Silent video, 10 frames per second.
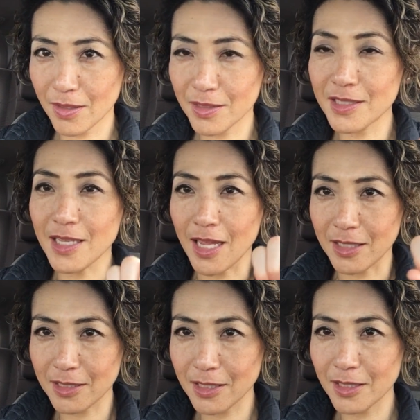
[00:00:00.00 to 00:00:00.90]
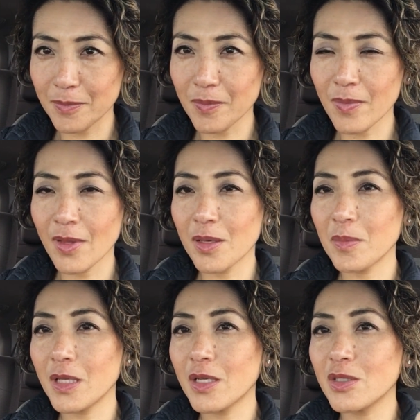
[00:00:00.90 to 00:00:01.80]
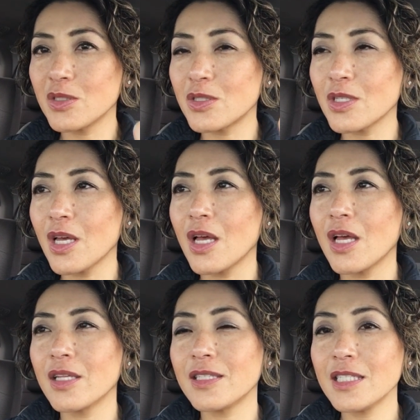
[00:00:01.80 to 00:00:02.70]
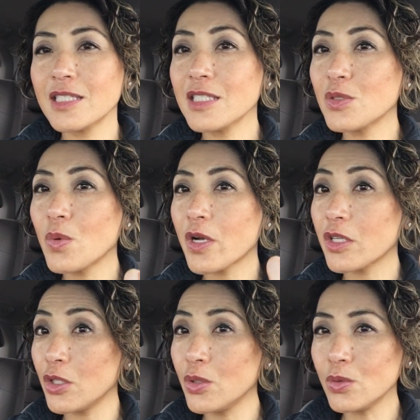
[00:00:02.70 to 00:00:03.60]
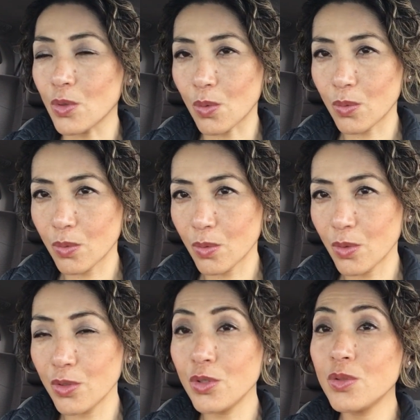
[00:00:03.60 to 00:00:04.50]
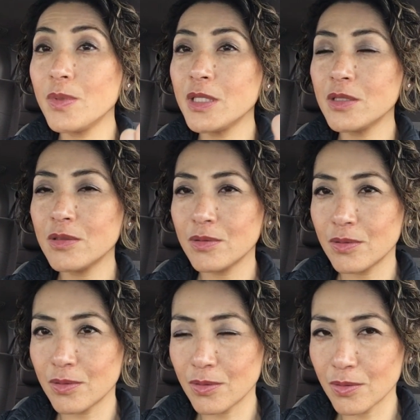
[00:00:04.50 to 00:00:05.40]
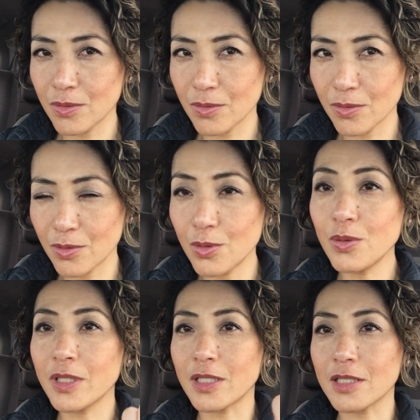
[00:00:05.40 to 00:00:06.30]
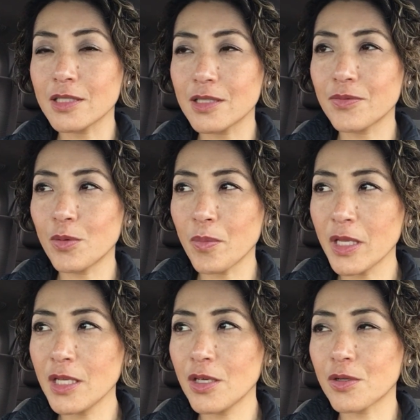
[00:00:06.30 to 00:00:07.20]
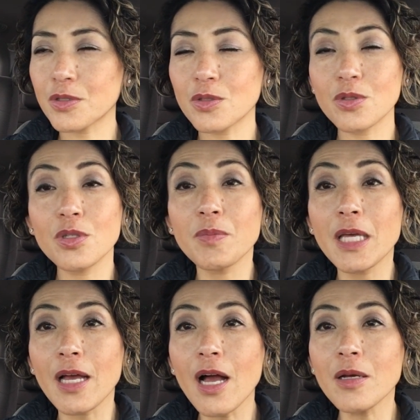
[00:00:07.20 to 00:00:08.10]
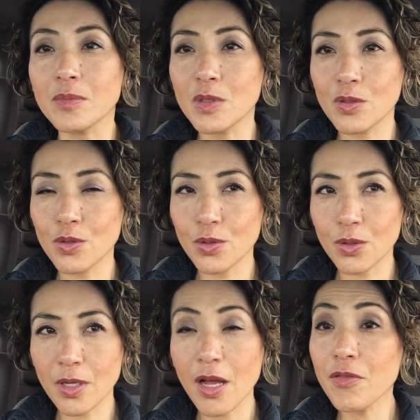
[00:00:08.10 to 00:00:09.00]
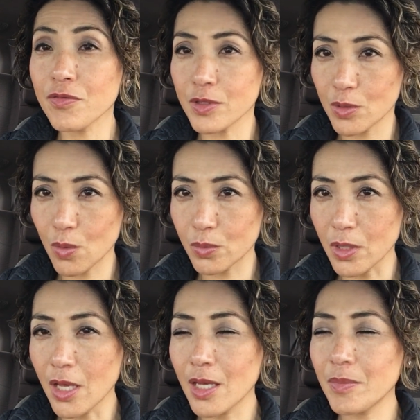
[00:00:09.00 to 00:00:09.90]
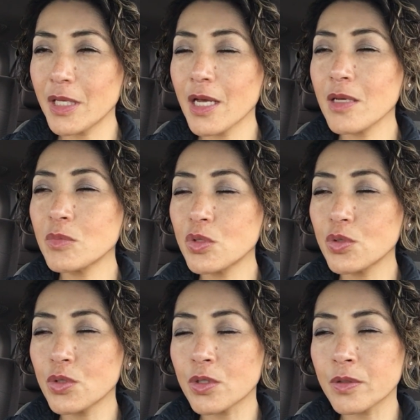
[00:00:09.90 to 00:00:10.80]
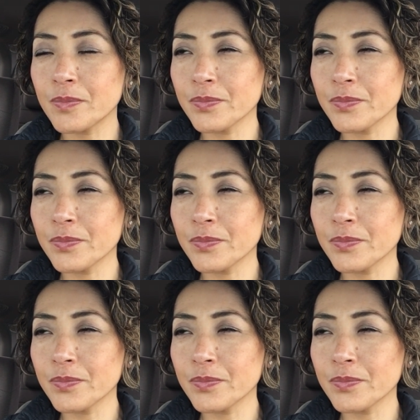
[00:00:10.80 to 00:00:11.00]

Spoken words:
state, because this is where you've been doing this for many years. So it becomes your comfort zone, becomes your,